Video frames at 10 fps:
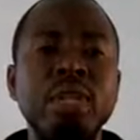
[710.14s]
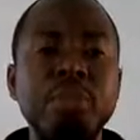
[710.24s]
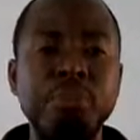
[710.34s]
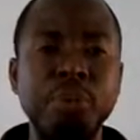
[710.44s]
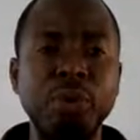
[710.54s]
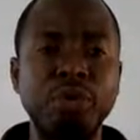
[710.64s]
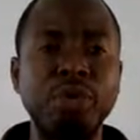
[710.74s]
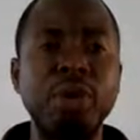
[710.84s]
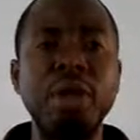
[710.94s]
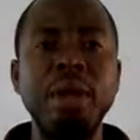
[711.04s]
improved,
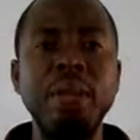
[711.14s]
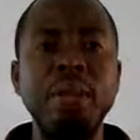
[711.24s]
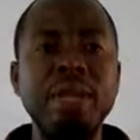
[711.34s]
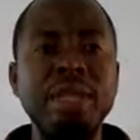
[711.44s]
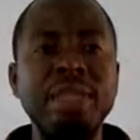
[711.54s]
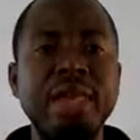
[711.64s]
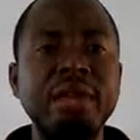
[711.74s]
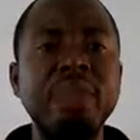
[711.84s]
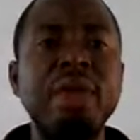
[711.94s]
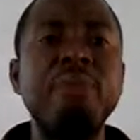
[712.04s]
meaning
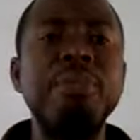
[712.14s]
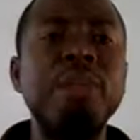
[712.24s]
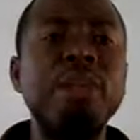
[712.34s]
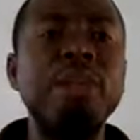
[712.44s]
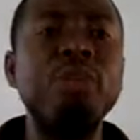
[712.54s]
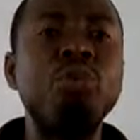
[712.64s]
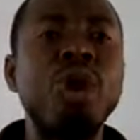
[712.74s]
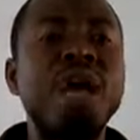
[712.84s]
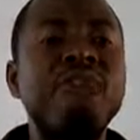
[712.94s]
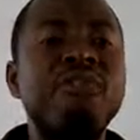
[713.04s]
that maybe you
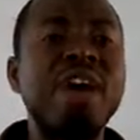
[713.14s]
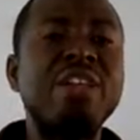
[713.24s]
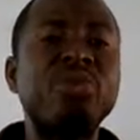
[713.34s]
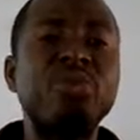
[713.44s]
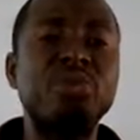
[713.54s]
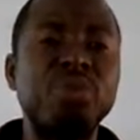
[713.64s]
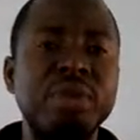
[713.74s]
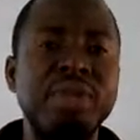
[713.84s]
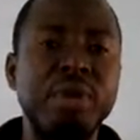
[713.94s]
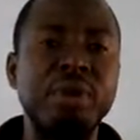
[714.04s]
are a fat
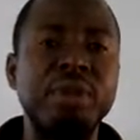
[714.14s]
restricted